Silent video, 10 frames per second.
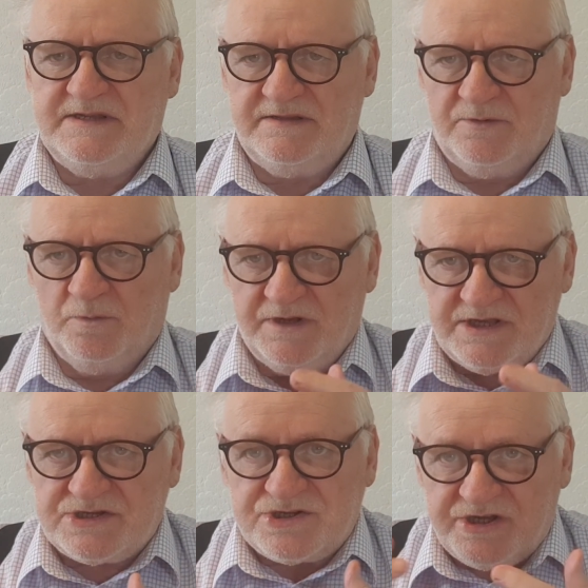the wood
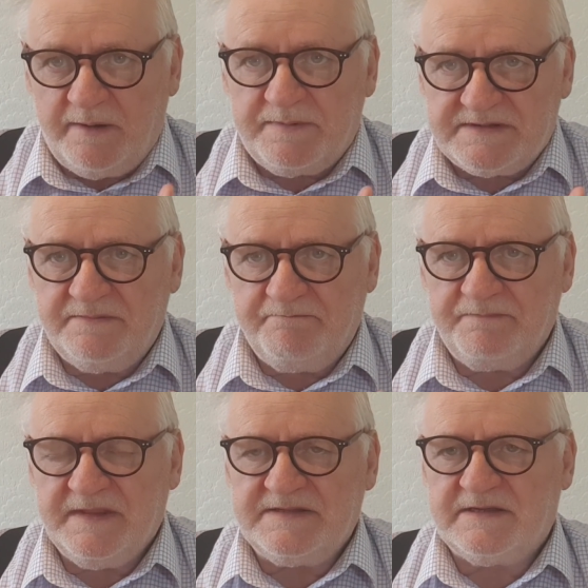is chipped
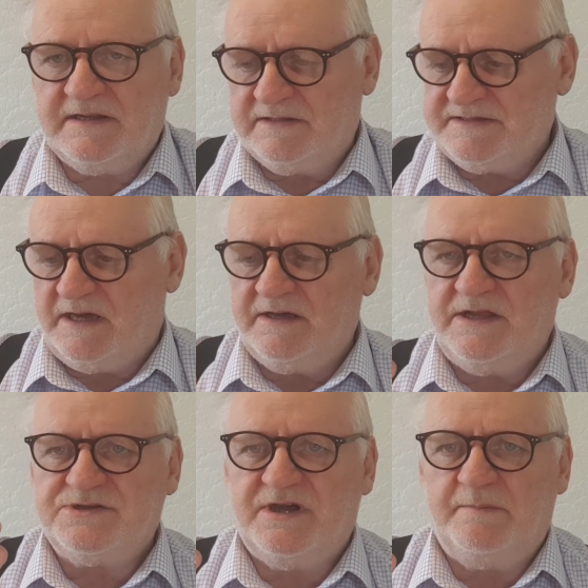into little tiny
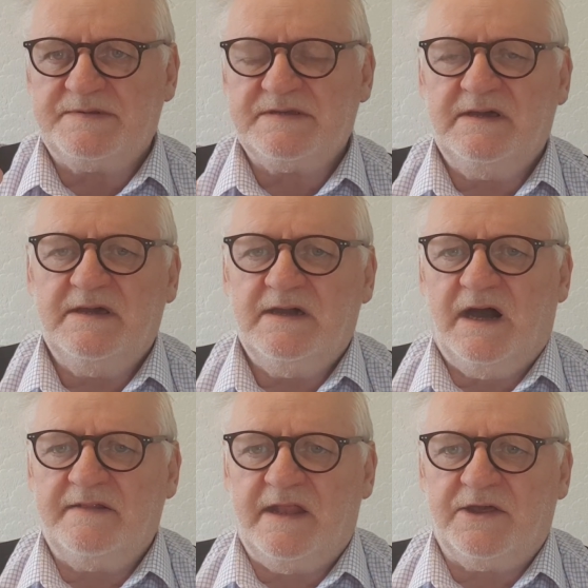chips,
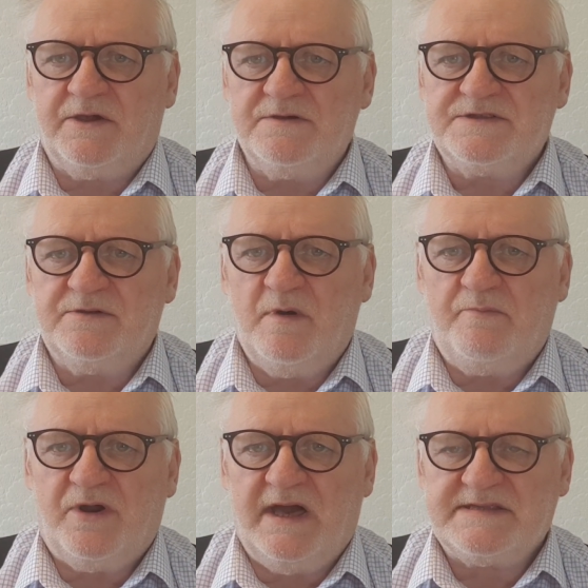and then it goes through a
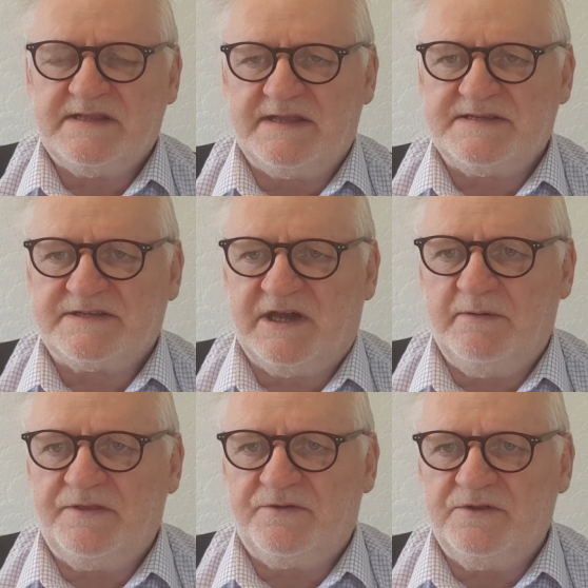press, and as it's
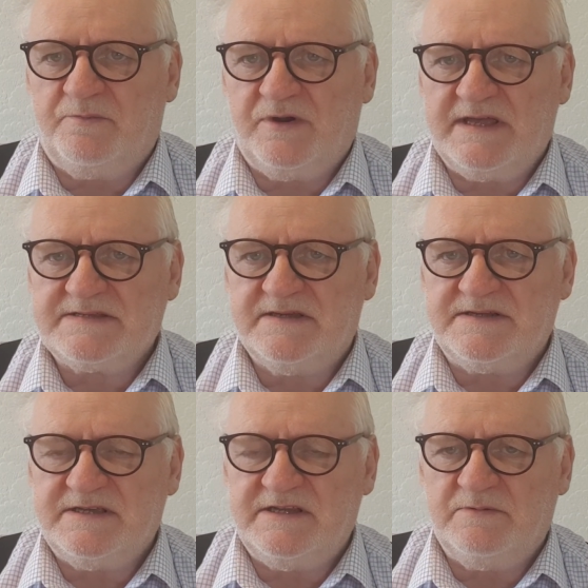going through the press
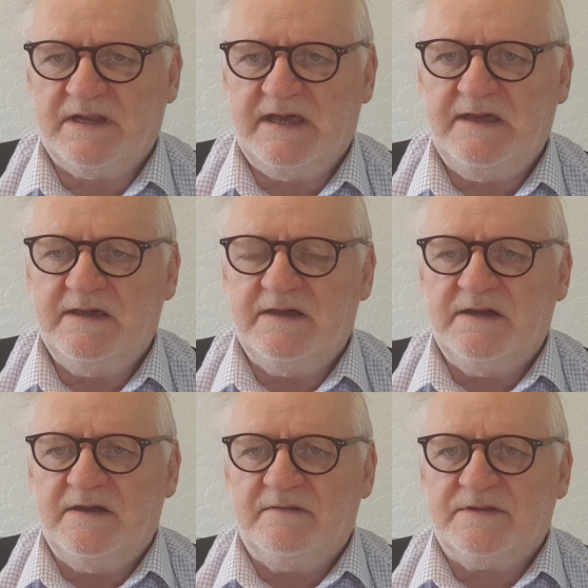continually,
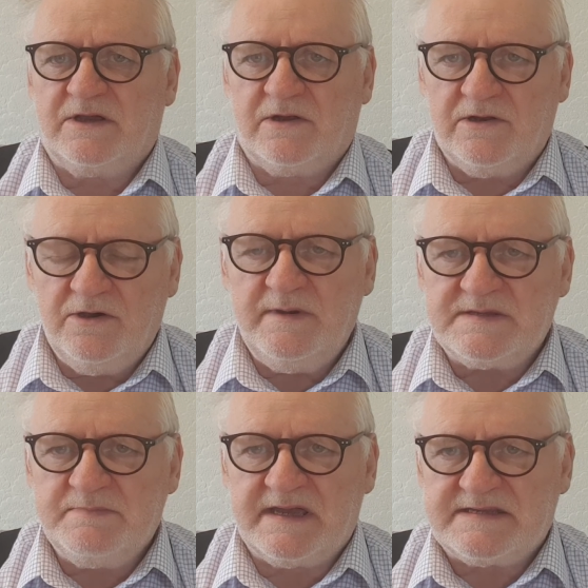the glue
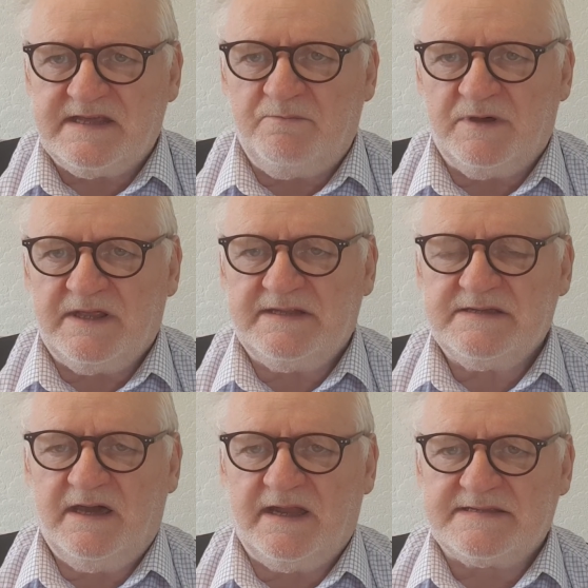is mixed in with it,
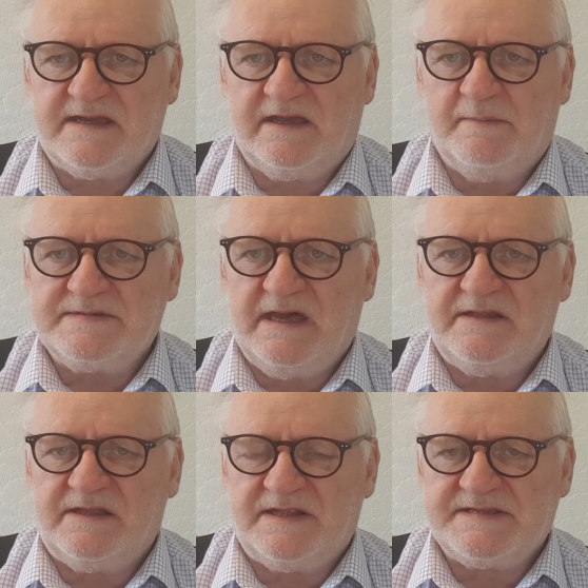and as it comes out
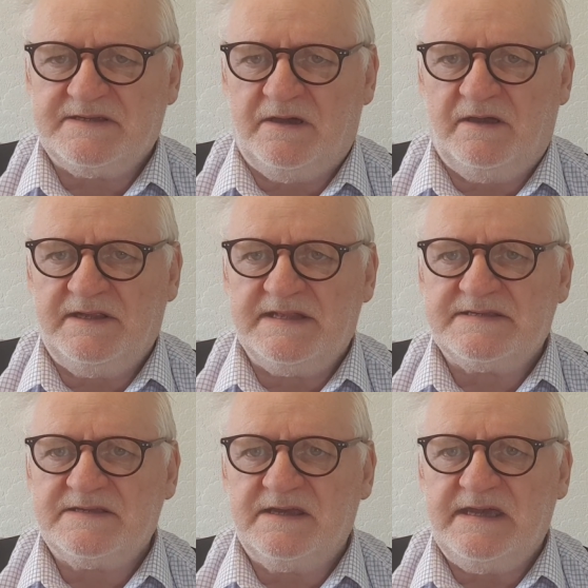the other side,
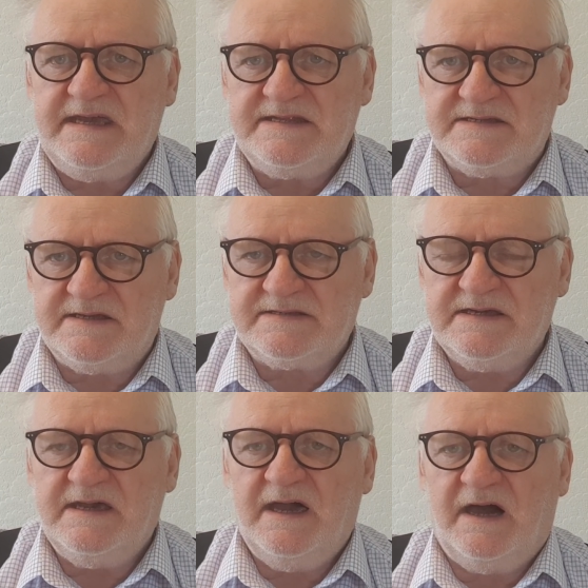it's heated,
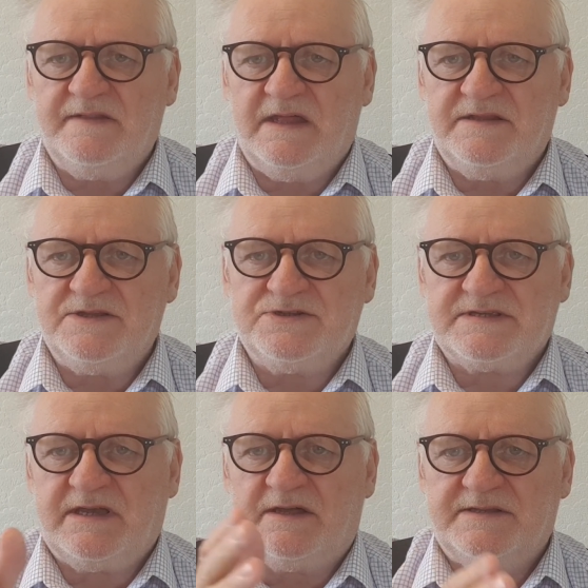and then they
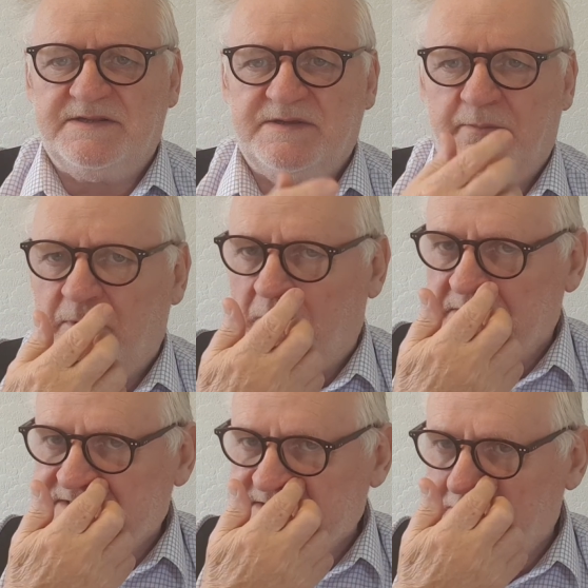just cut into
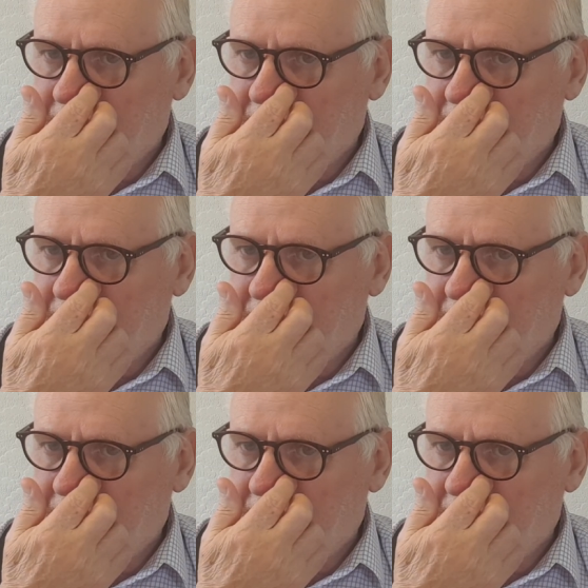boards.